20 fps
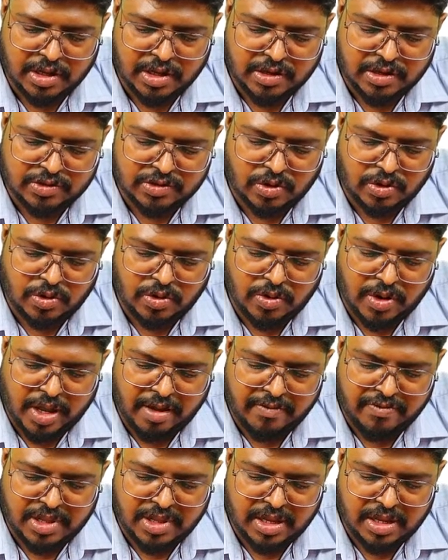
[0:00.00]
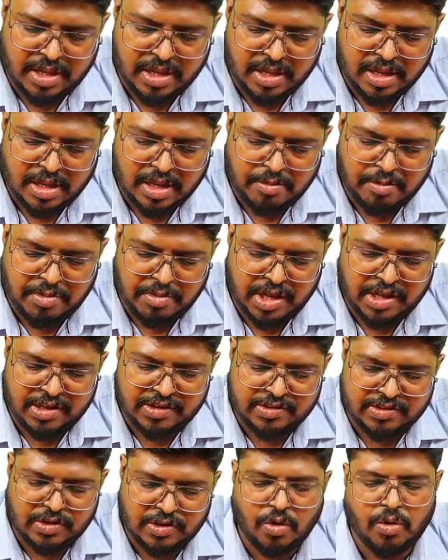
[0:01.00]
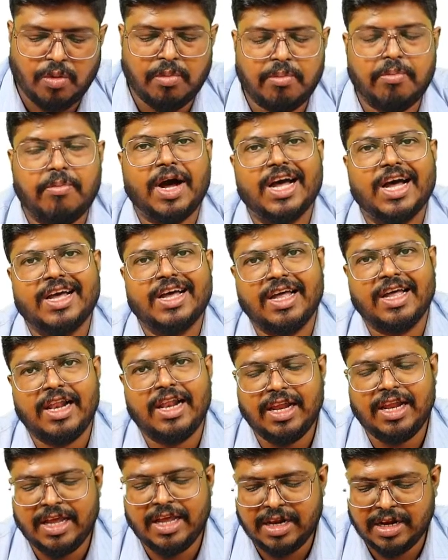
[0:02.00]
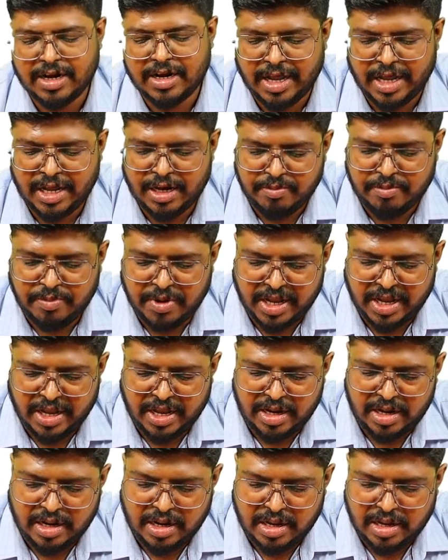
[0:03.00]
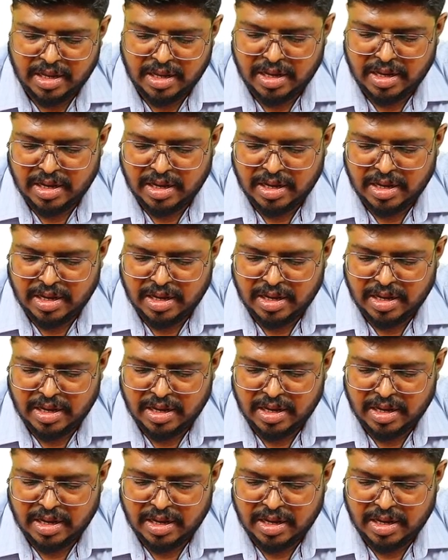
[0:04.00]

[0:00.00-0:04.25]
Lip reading: So you have the mesio-buccal inclined plane,